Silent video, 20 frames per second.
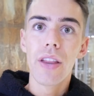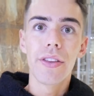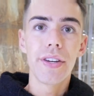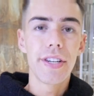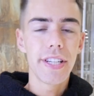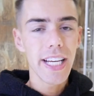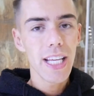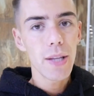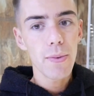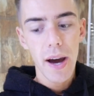The
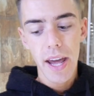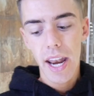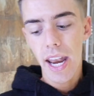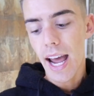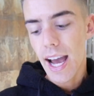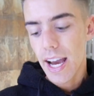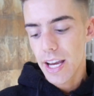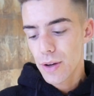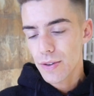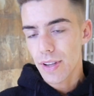teeth
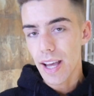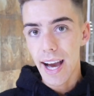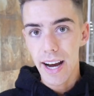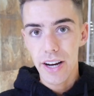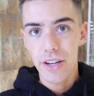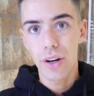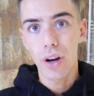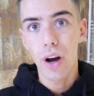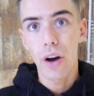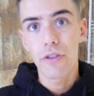whitening I use I
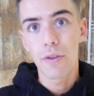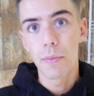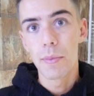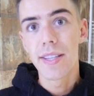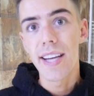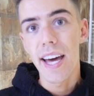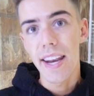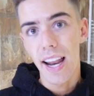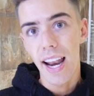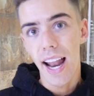actually got
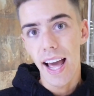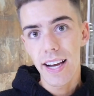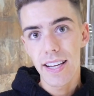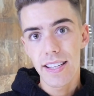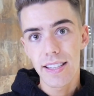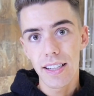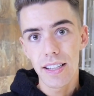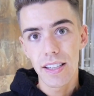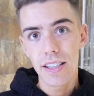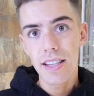from Dental
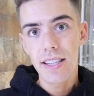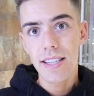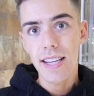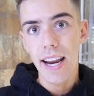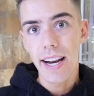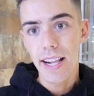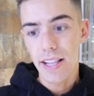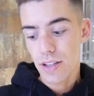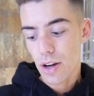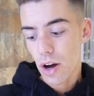Excellence,
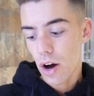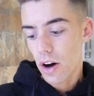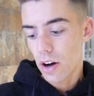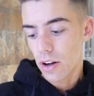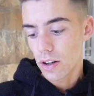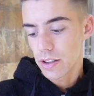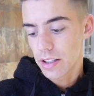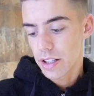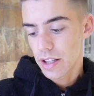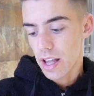and it's
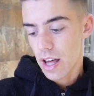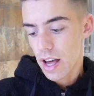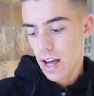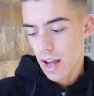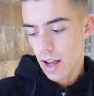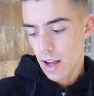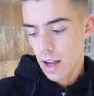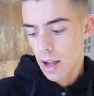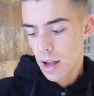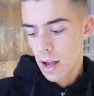called
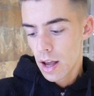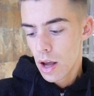the